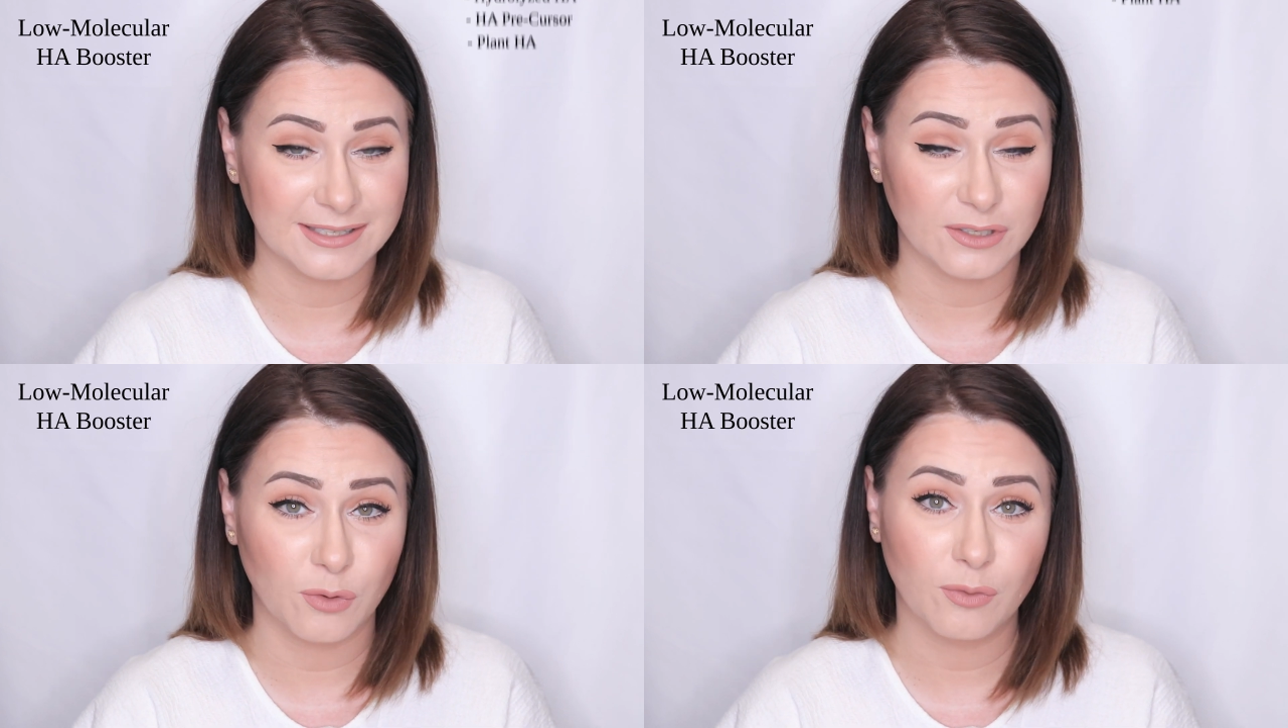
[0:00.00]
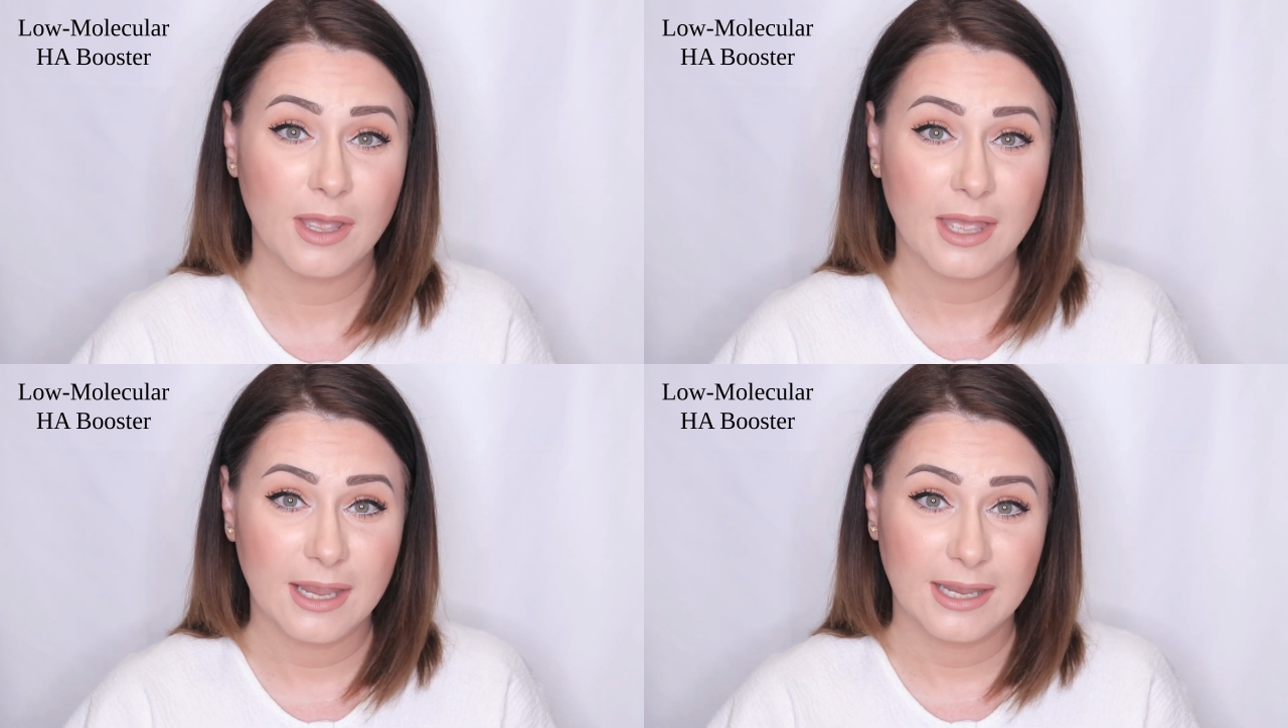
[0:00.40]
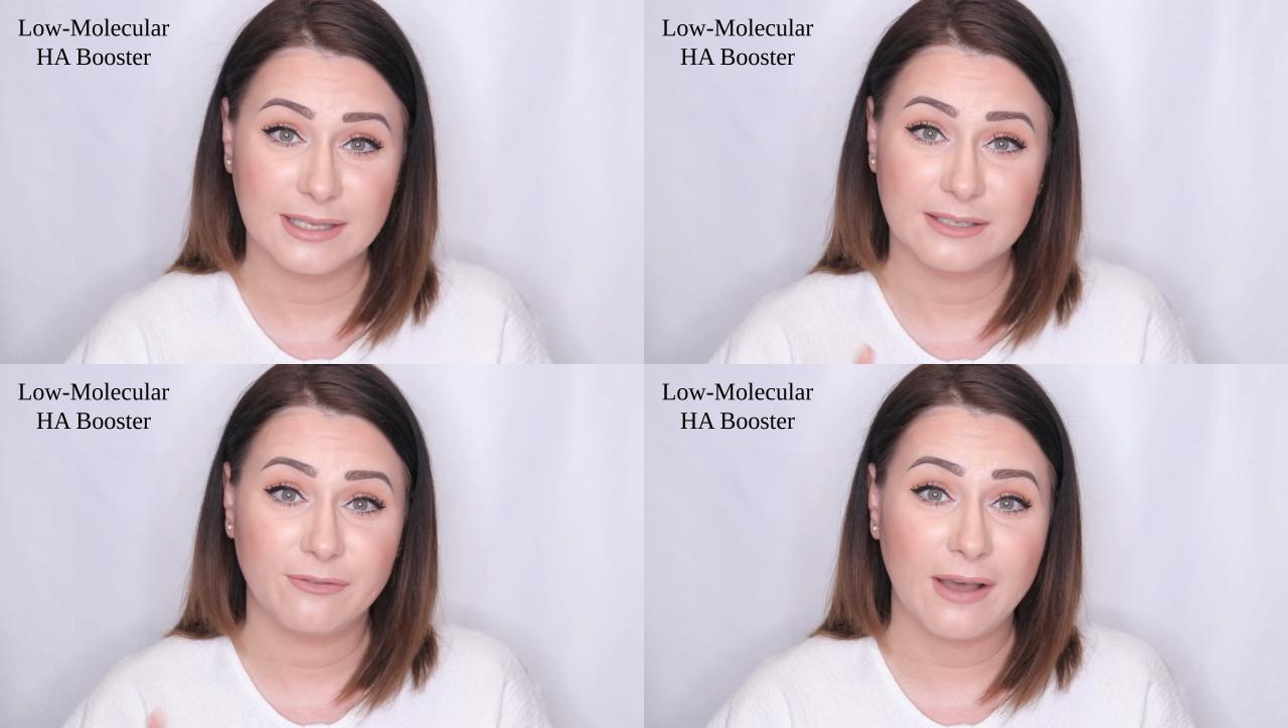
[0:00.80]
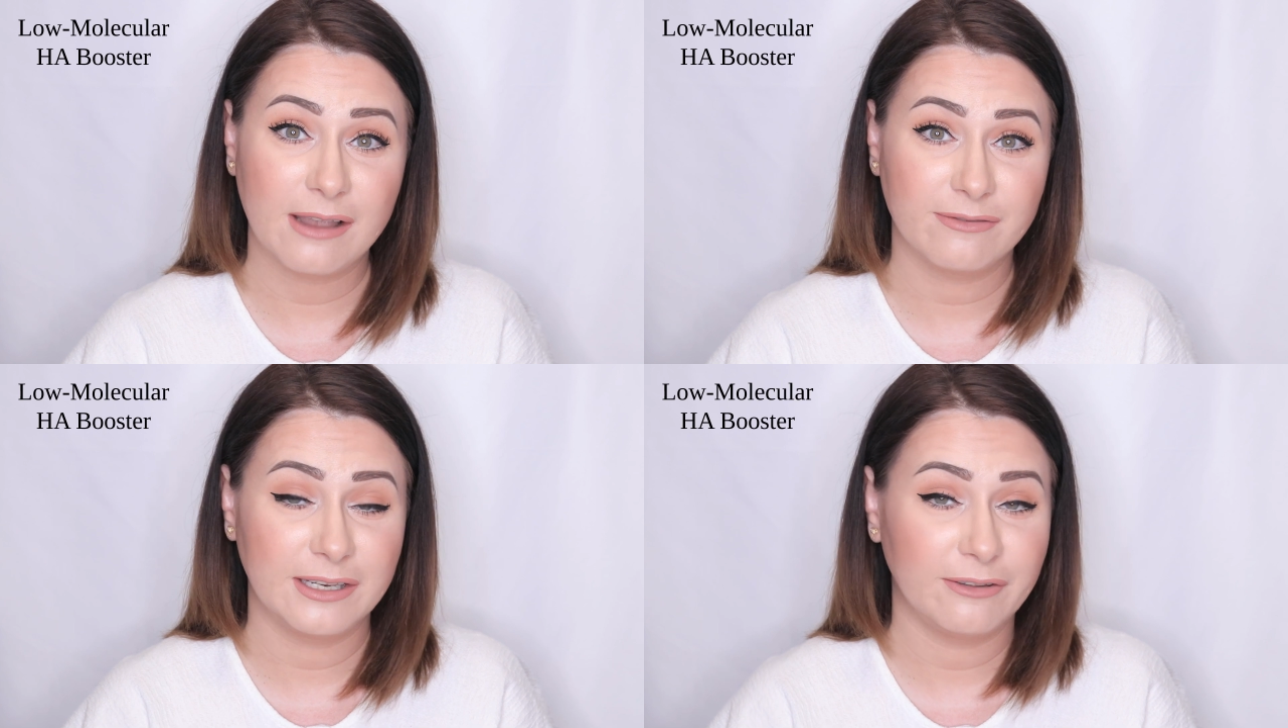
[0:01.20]
So it's
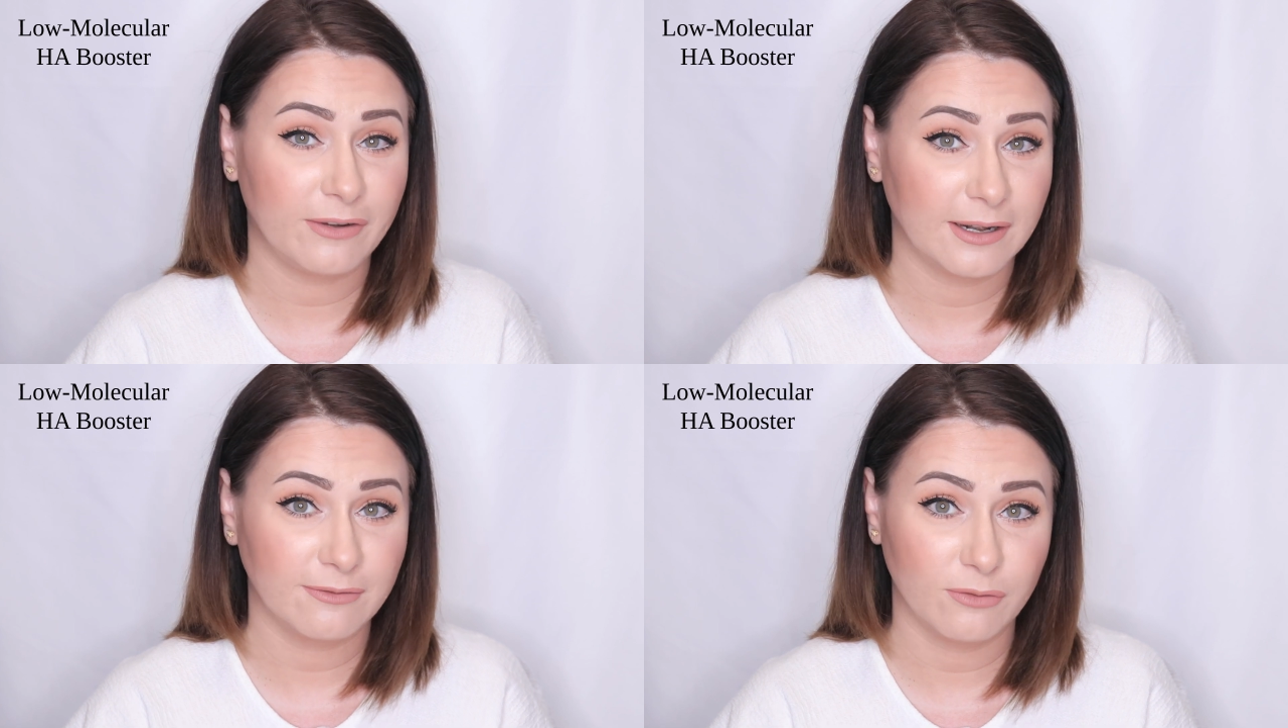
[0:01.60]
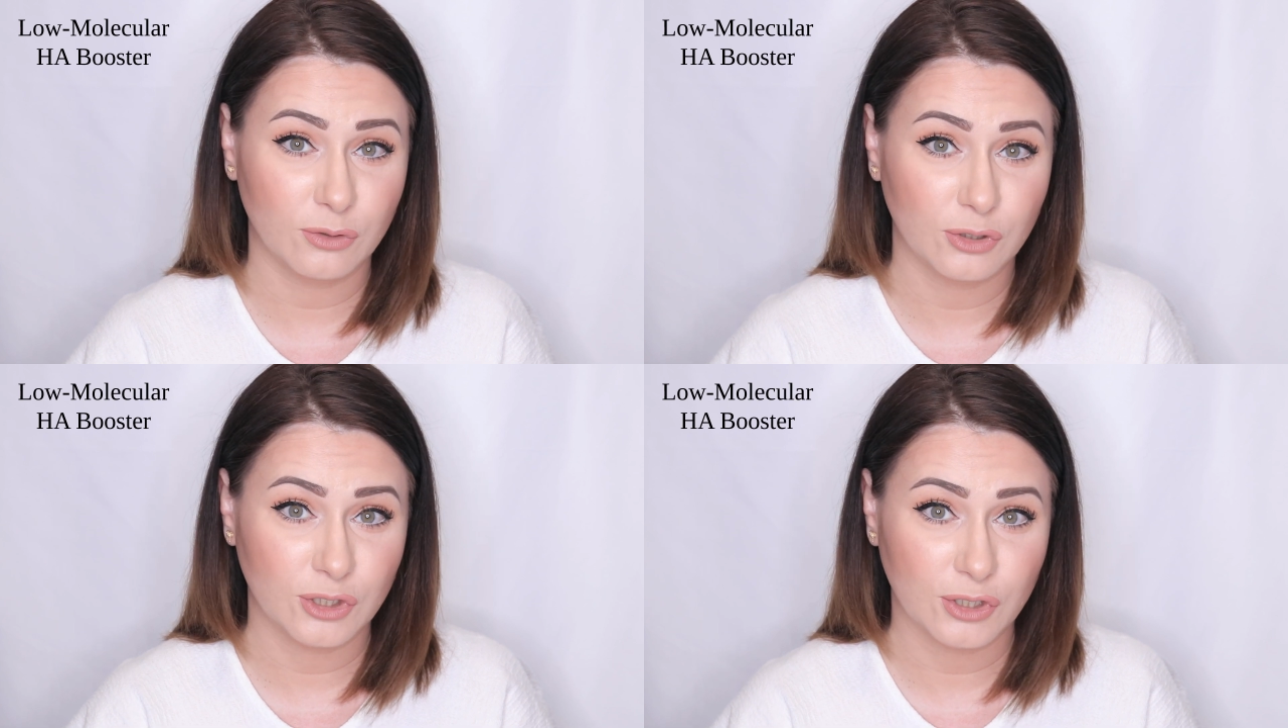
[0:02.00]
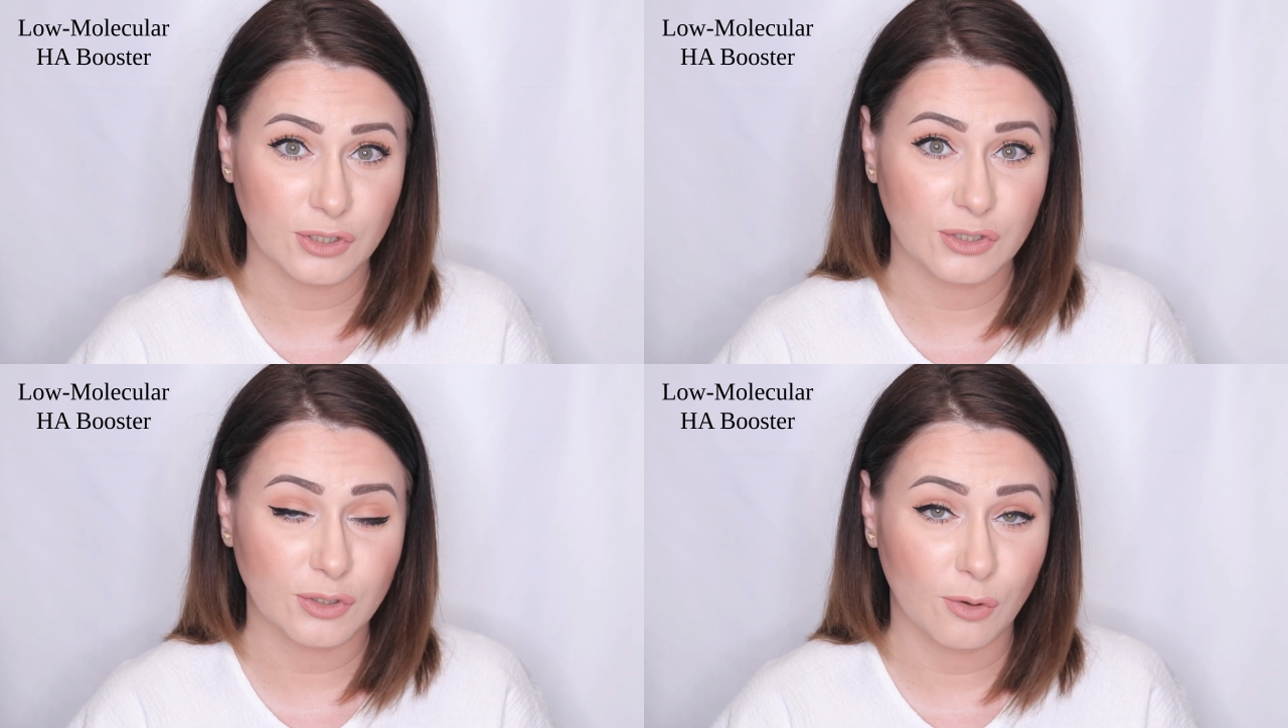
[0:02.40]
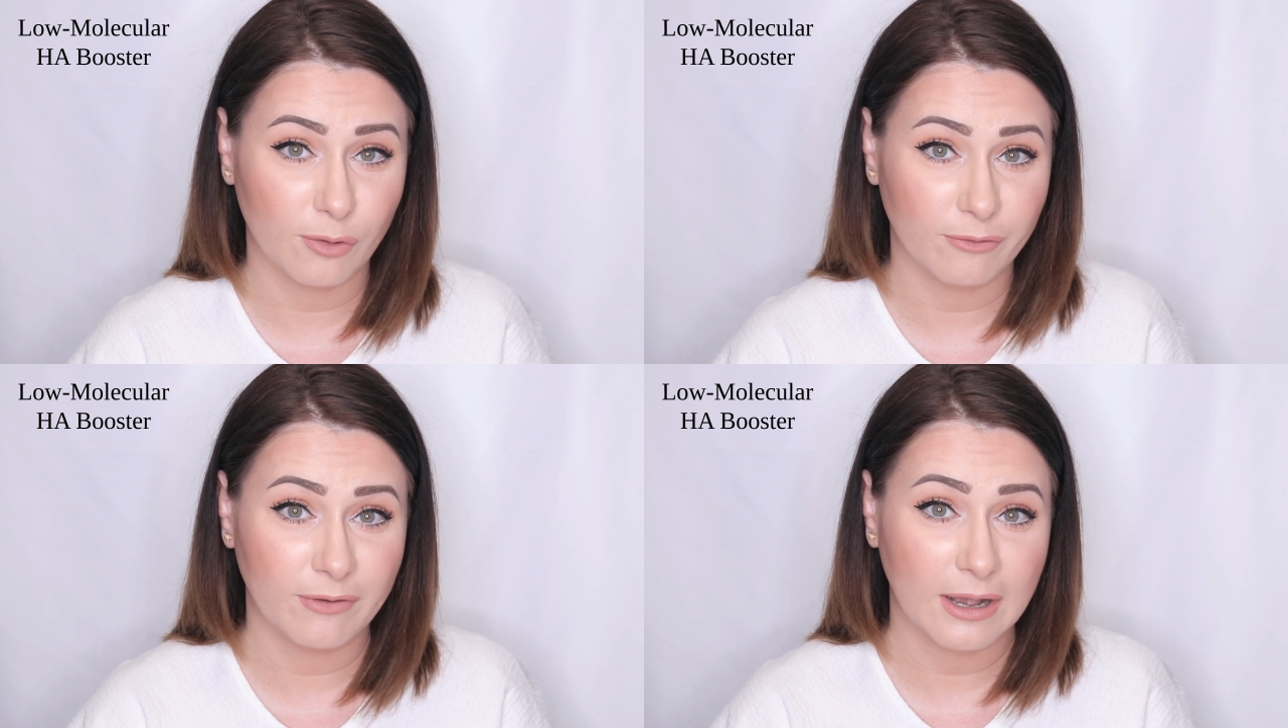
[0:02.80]
5 different versions
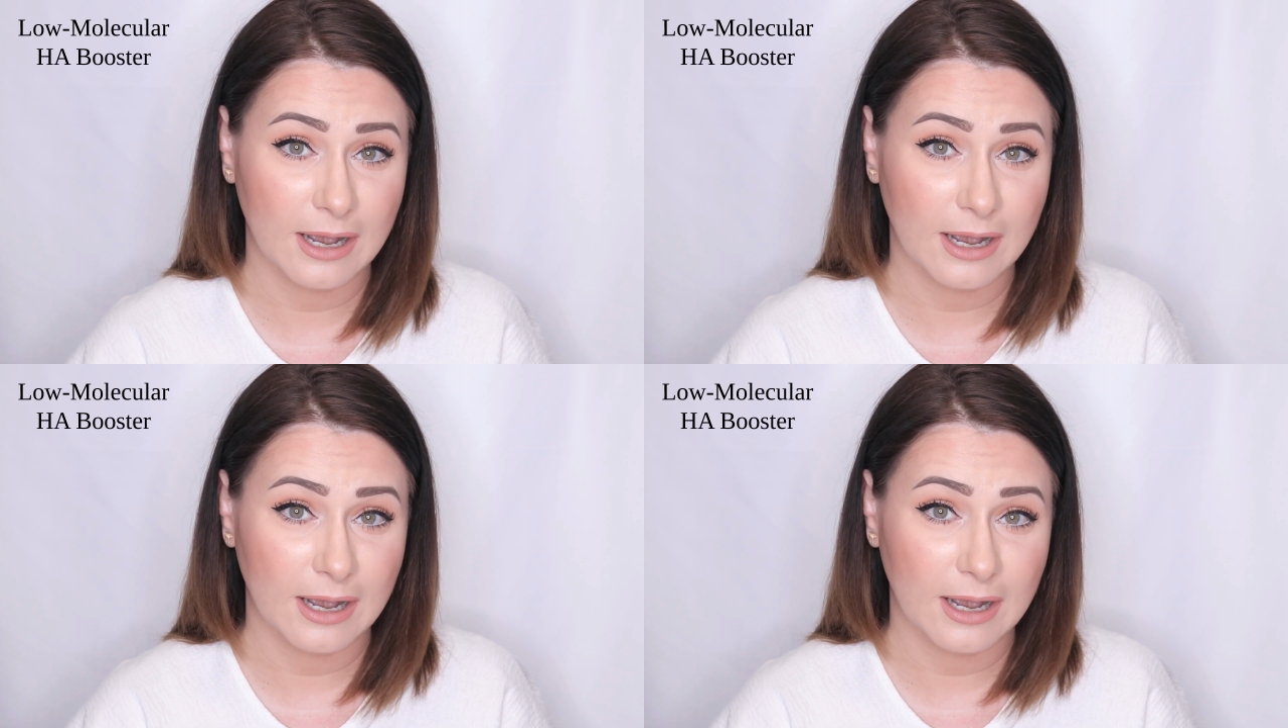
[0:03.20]
of